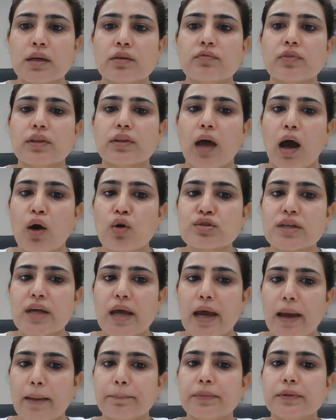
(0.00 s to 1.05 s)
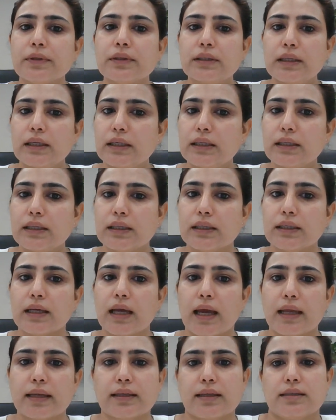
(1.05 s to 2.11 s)
without ample thinking
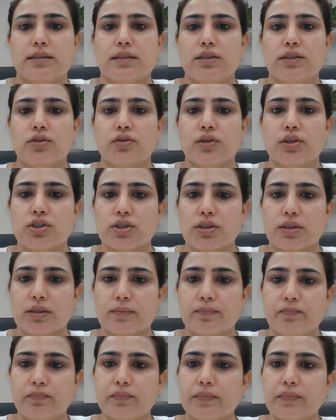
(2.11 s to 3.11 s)
and consideration.